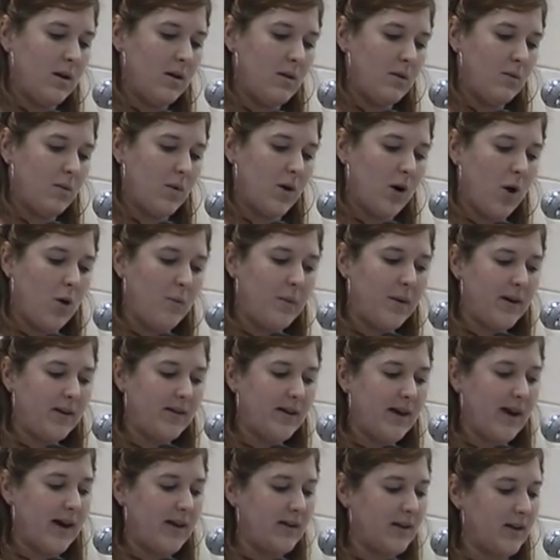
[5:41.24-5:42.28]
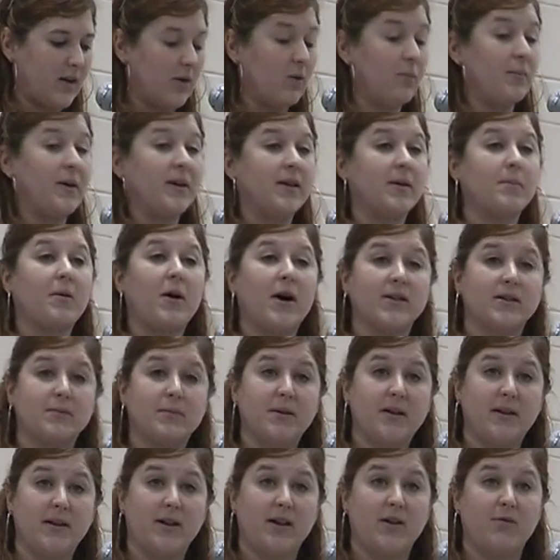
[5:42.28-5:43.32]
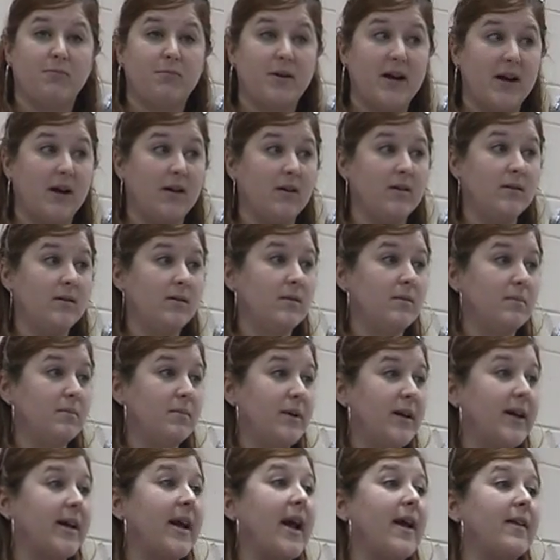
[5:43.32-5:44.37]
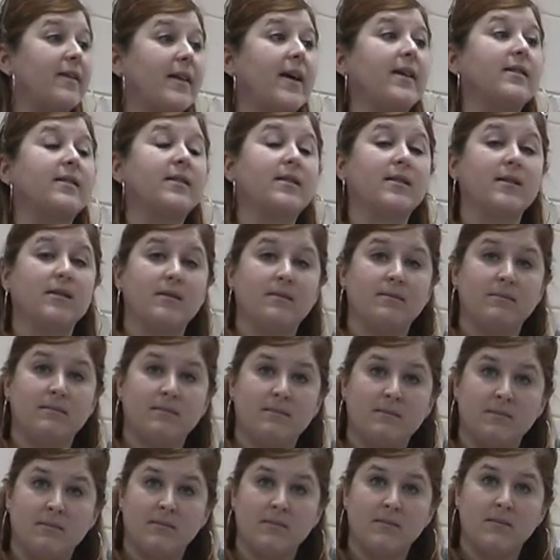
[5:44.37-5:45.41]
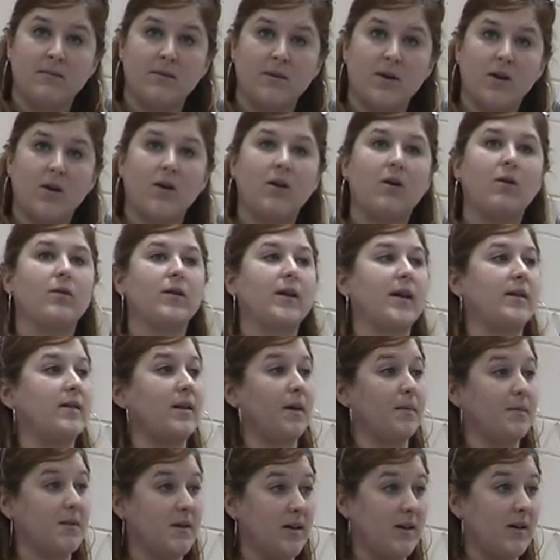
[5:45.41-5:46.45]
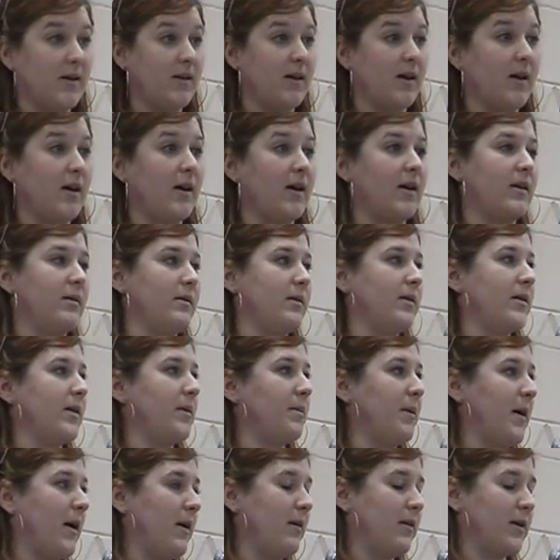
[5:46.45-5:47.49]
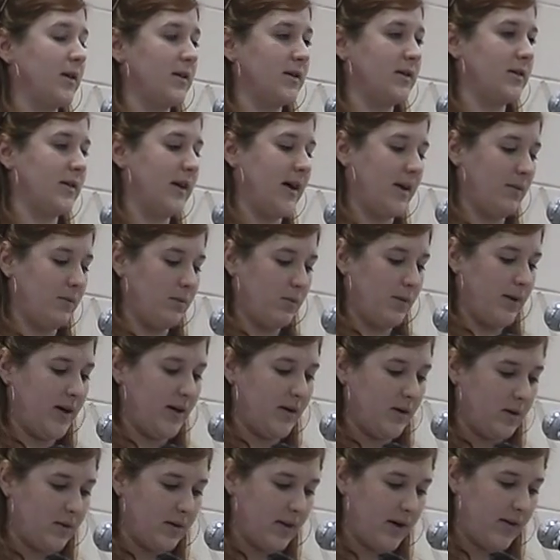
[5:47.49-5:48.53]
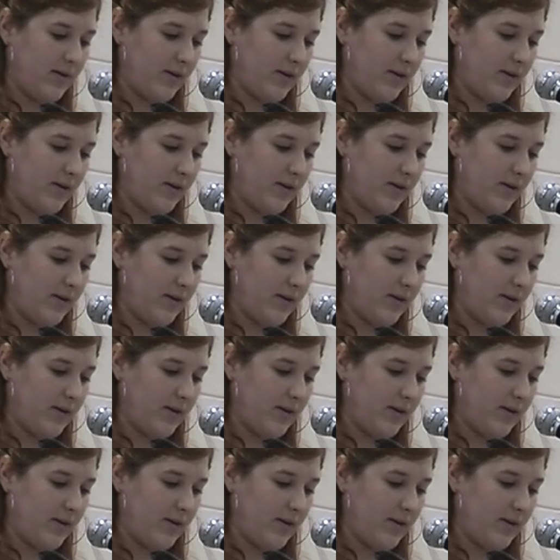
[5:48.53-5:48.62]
We're hoping that there will be the possibility of bail, but again, that's up to the powers that we don't have